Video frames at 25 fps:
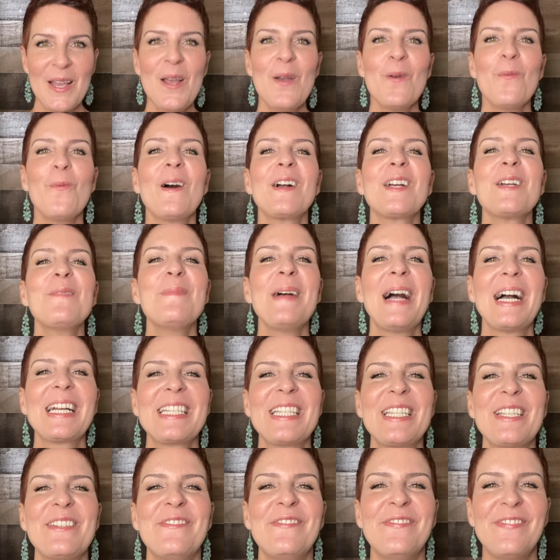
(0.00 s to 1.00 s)
Welcome back
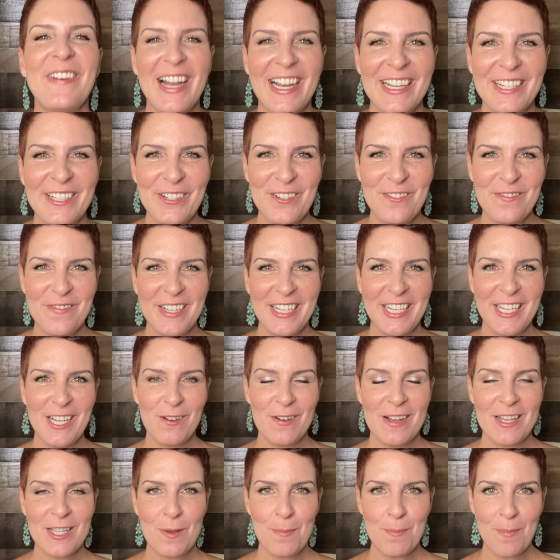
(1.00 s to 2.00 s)
to the final video
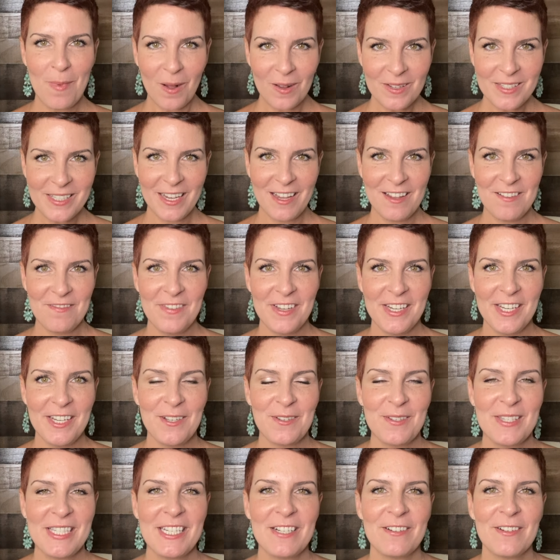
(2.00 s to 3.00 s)
in the multi
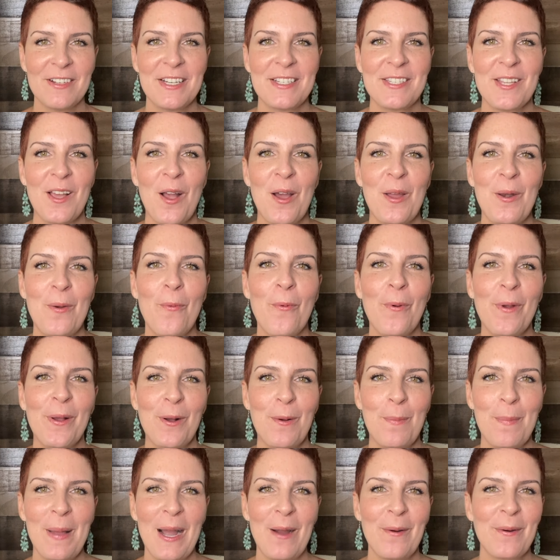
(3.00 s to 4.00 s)
video series on
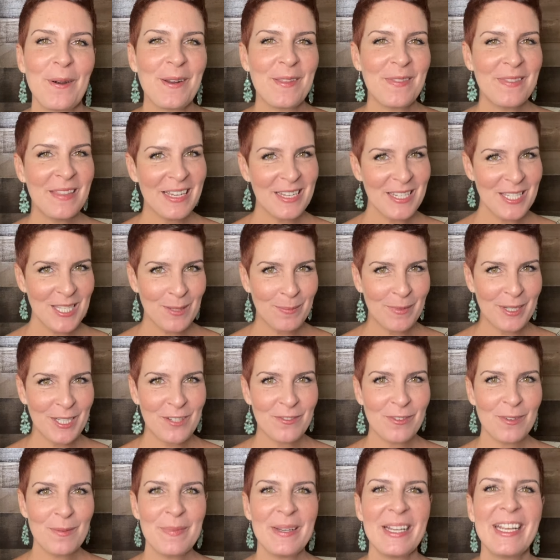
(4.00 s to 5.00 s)
willpower. Thanks so
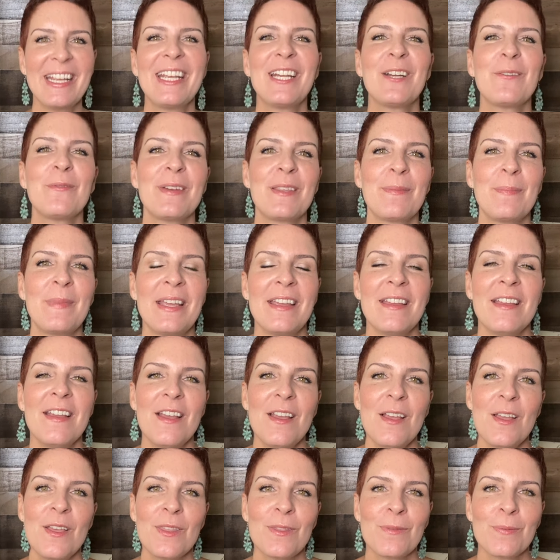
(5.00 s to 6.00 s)
much for being here with me
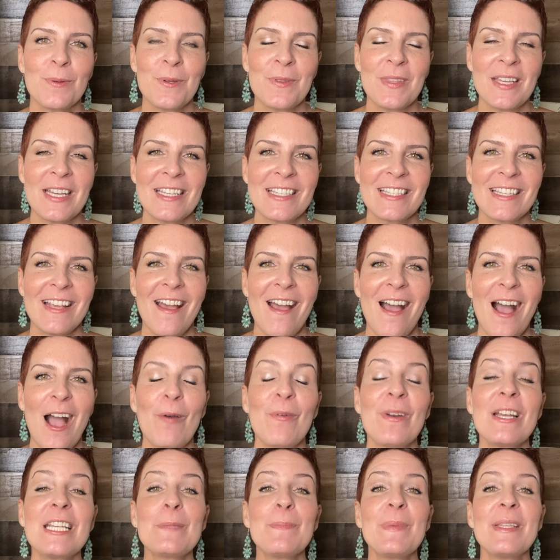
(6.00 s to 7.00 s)
through this. I
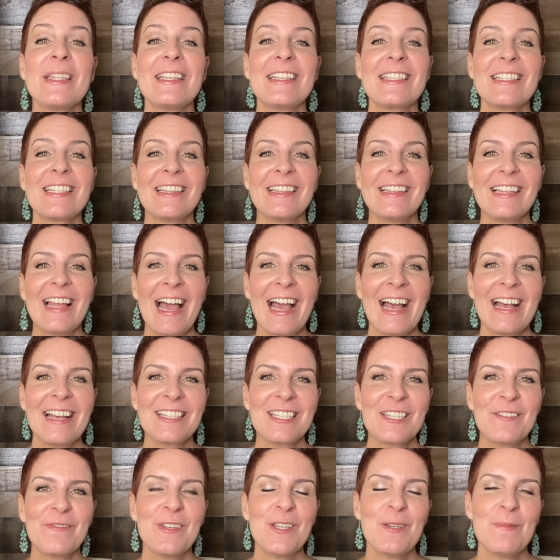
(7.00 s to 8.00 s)
want to spend this
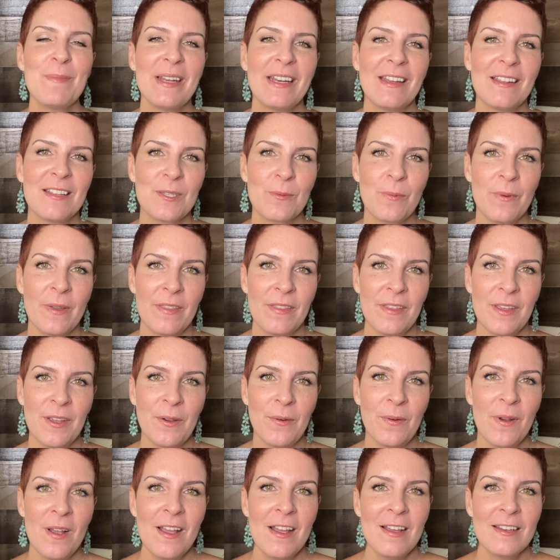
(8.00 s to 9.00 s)
last few minutes with
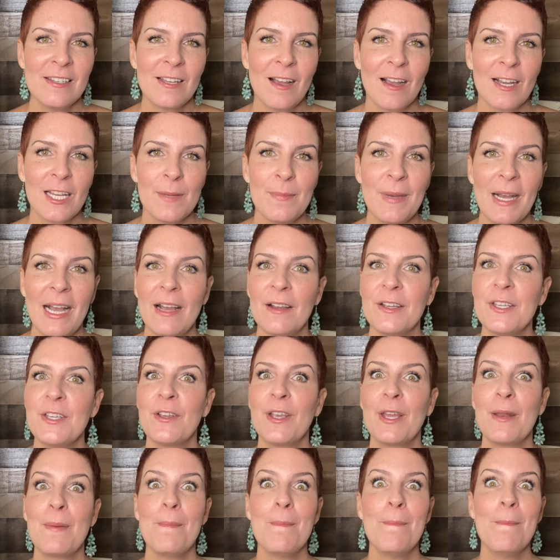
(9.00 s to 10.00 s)
you talking about how you
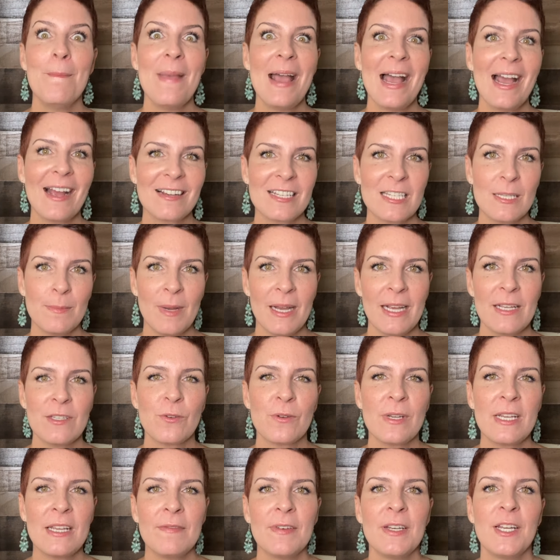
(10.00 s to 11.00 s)
can maximize
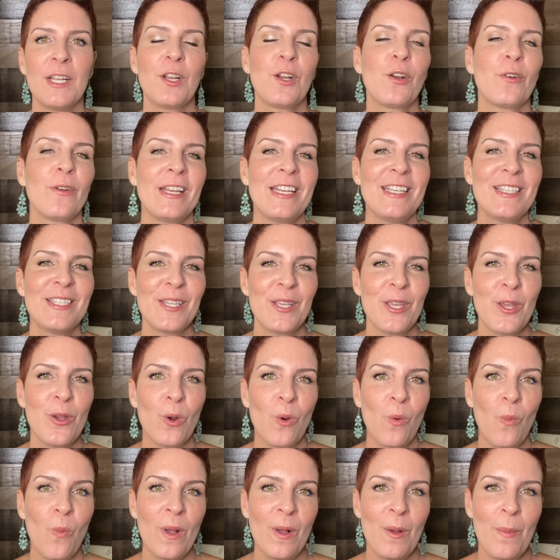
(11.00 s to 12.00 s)
or even increase
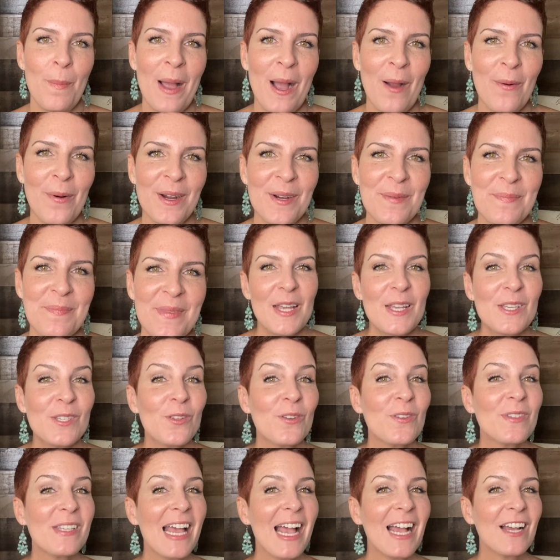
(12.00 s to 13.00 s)
your willpower. So,
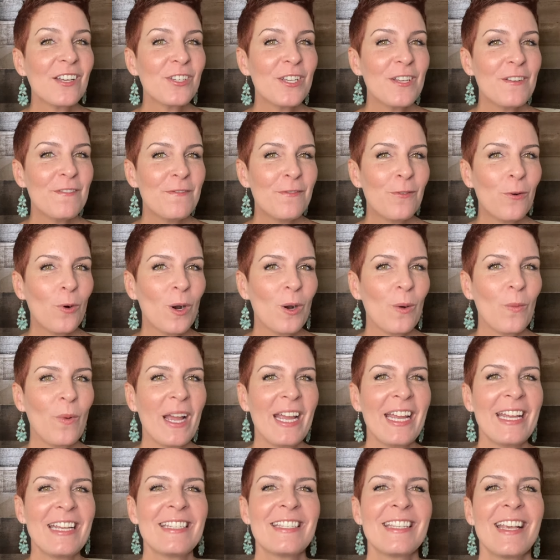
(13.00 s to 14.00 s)
there's actually four
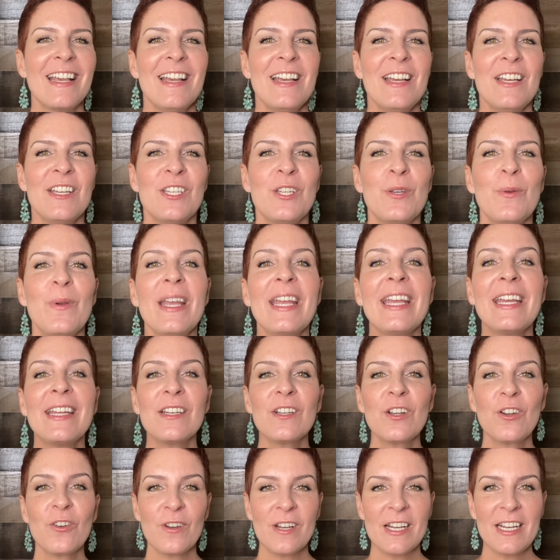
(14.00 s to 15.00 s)
ways to
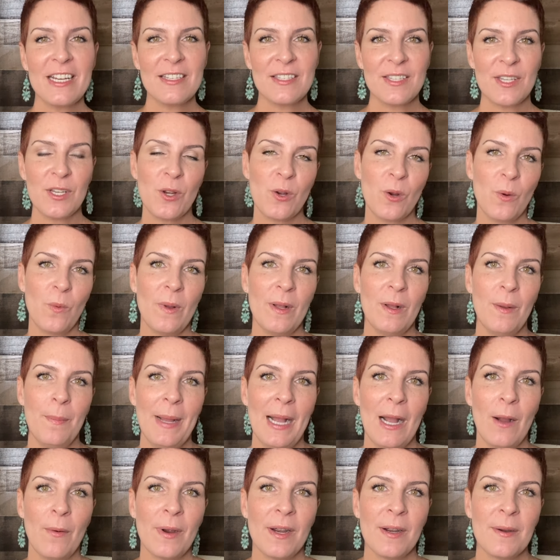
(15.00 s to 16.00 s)
increase your
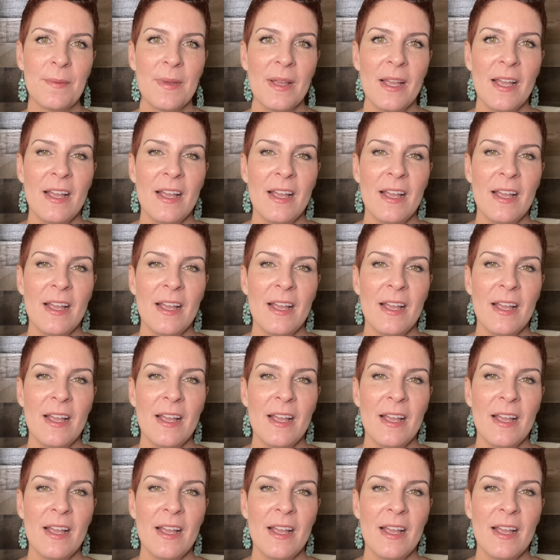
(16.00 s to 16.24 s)
willpower.